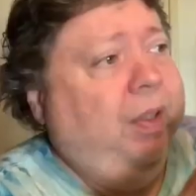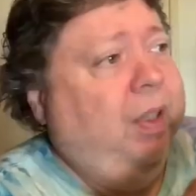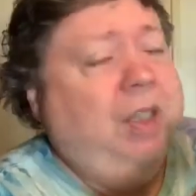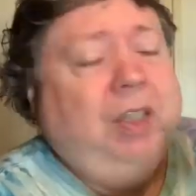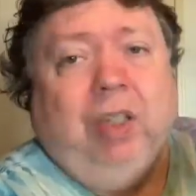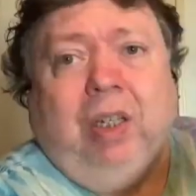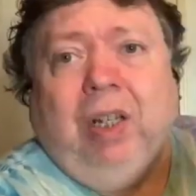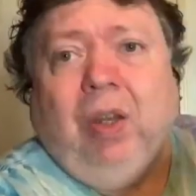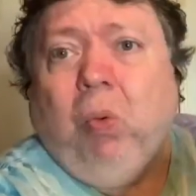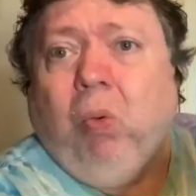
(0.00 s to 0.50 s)

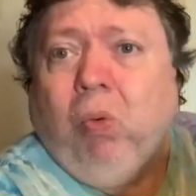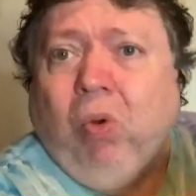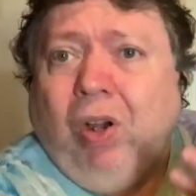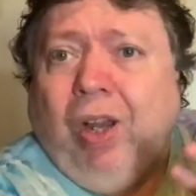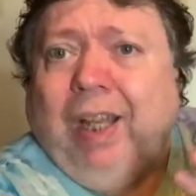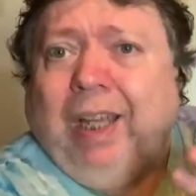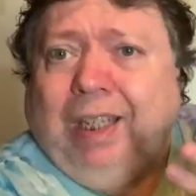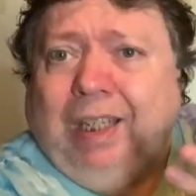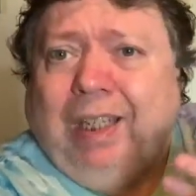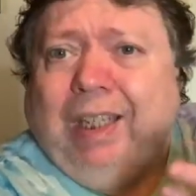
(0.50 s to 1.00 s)
You know
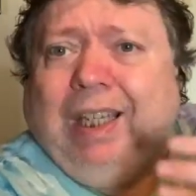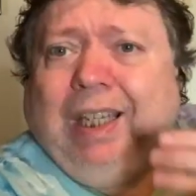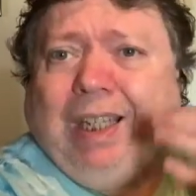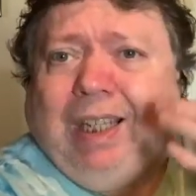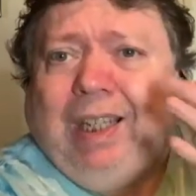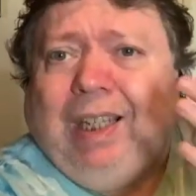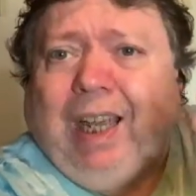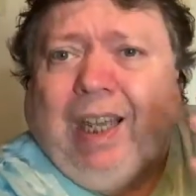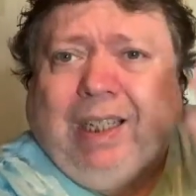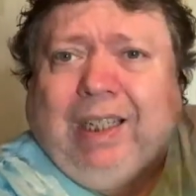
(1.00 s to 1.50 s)
what?
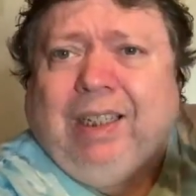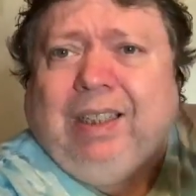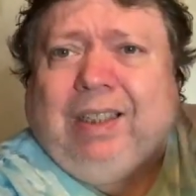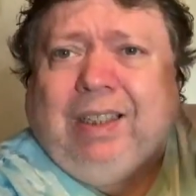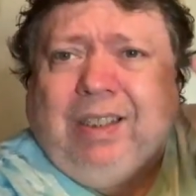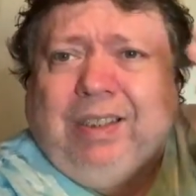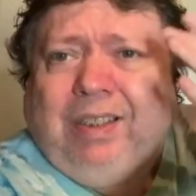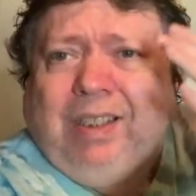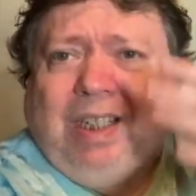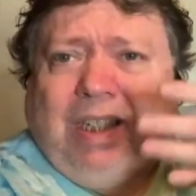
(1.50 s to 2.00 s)
I get
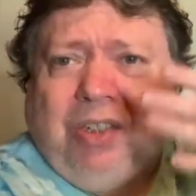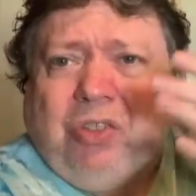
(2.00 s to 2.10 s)
these